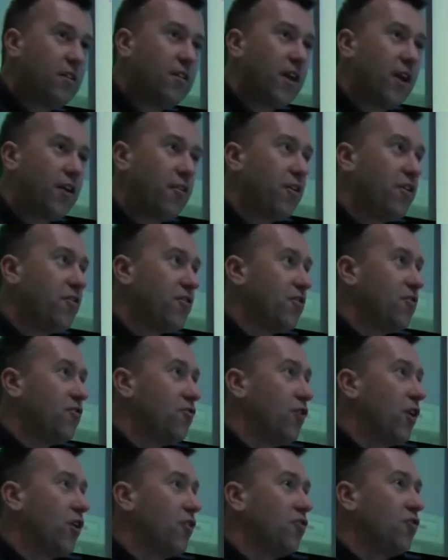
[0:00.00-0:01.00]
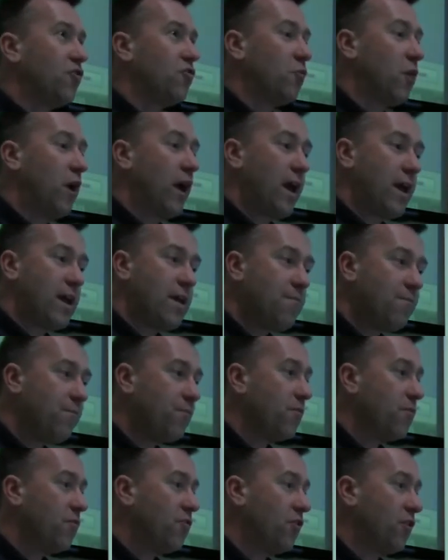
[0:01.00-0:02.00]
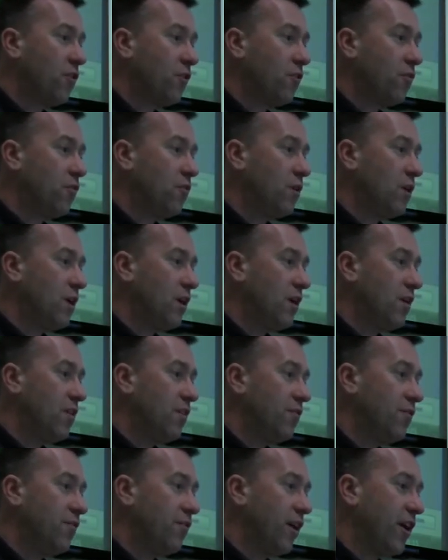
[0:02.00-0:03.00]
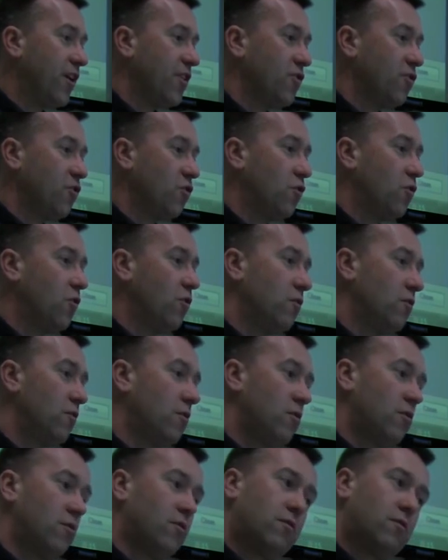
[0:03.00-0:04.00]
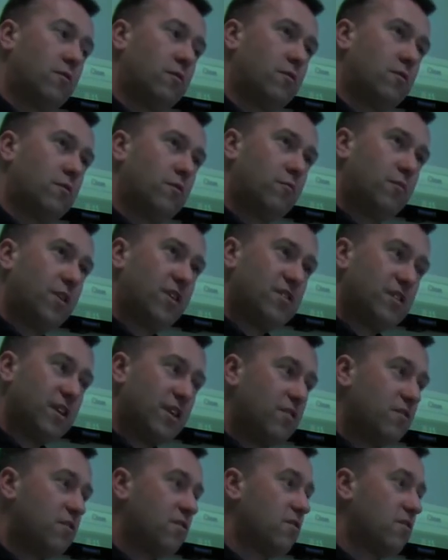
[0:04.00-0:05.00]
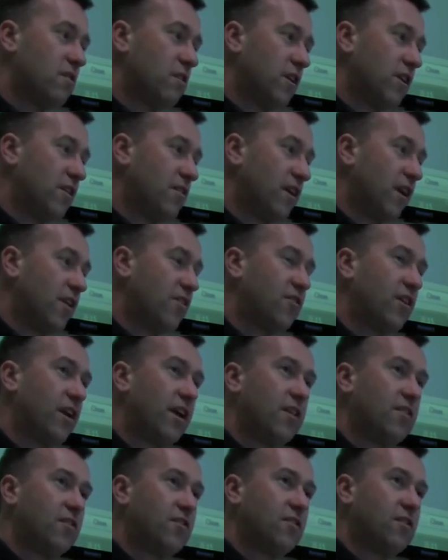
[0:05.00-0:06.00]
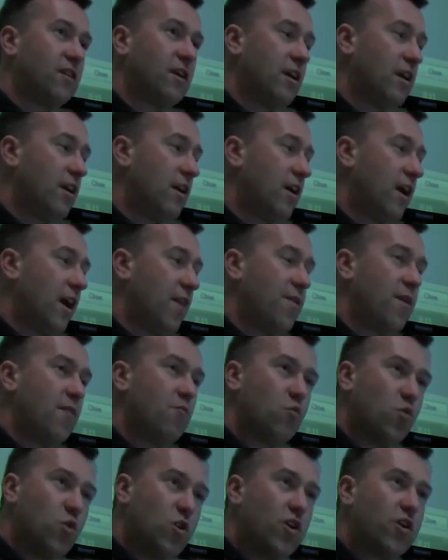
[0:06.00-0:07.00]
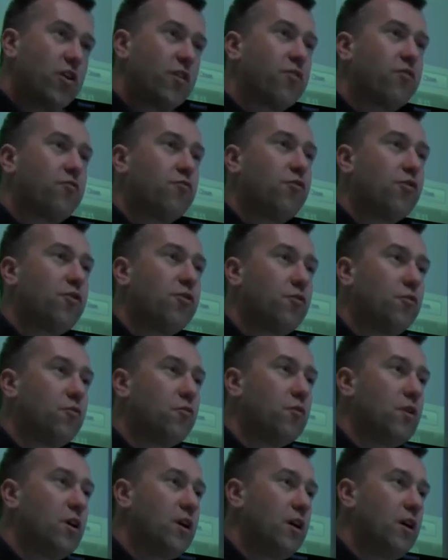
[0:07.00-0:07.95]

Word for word: There is a structured way to define your business, its assets, and then work through